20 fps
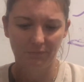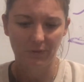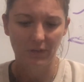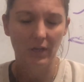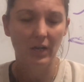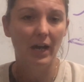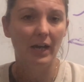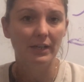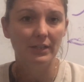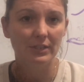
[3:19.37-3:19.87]

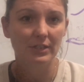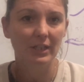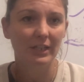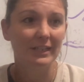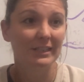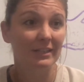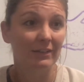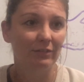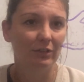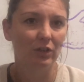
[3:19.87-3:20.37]
Okay, so let's
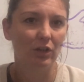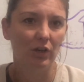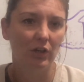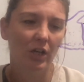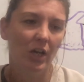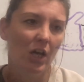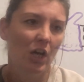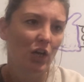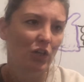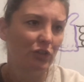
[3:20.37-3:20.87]
have a look.
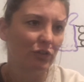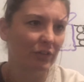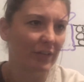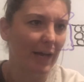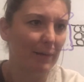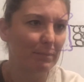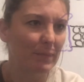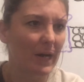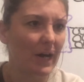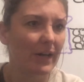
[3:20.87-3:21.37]
So
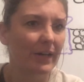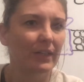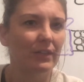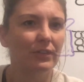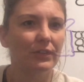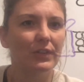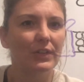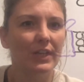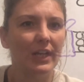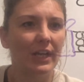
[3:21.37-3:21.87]
that
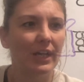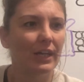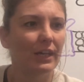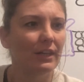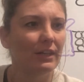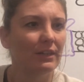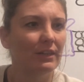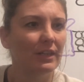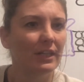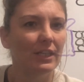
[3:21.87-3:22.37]
particle there,
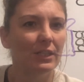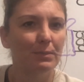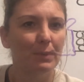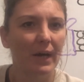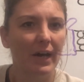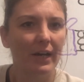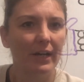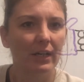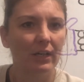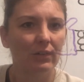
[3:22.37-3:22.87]
these
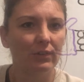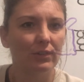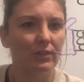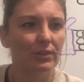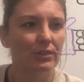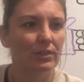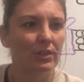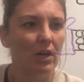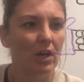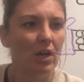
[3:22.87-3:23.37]
particles
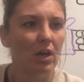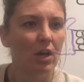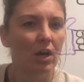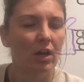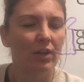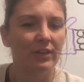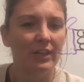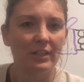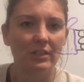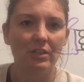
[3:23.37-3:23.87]

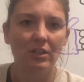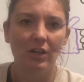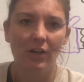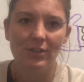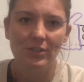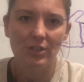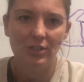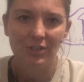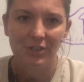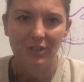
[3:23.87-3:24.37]
that's
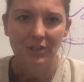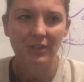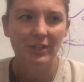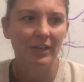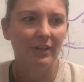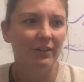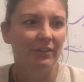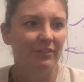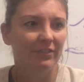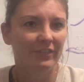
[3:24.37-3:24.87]
closest to the
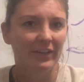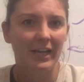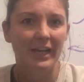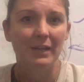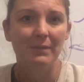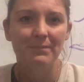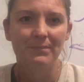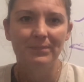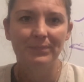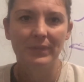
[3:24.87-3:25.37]

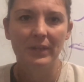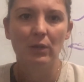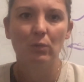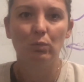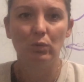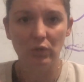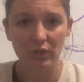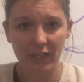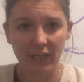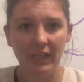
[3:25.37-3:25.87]
flame
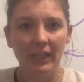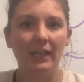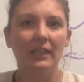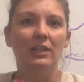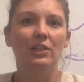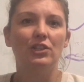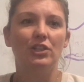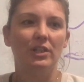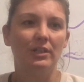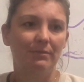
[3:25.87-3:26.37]
will get
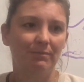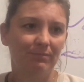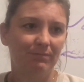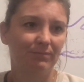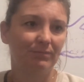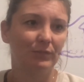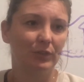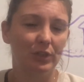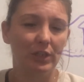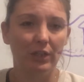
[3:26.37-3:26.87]
energy.
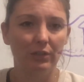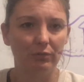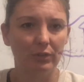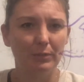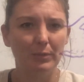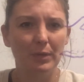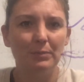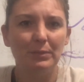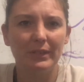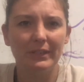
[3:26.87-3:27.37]
So
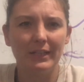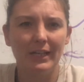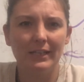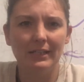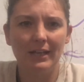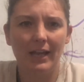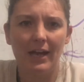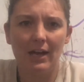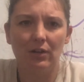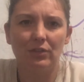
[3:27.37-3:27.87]
remember, they
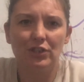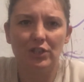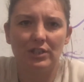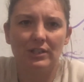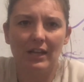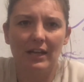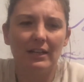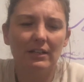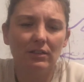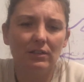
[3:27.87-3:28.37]
now just
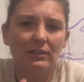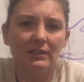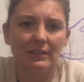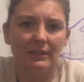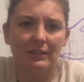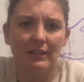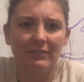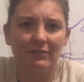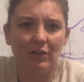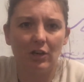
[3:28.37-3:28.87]
huddled and
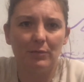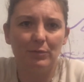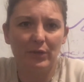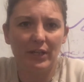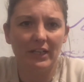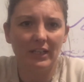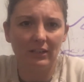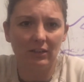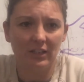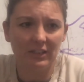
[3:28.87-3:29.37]
they're
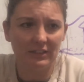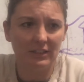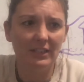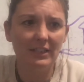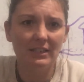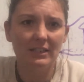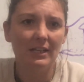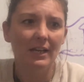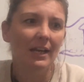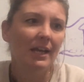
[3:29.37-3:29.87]
vibrating like this.